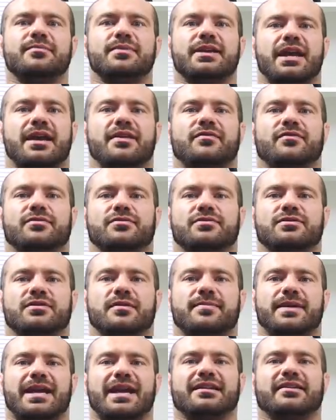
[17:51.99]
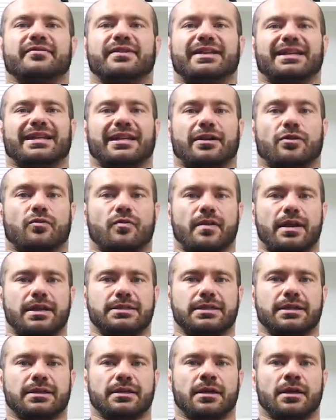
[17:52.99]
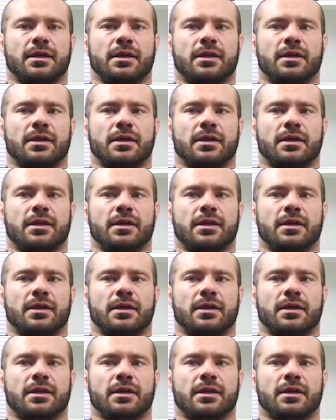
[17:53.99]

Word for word: behavior is going to be elevated like crazy.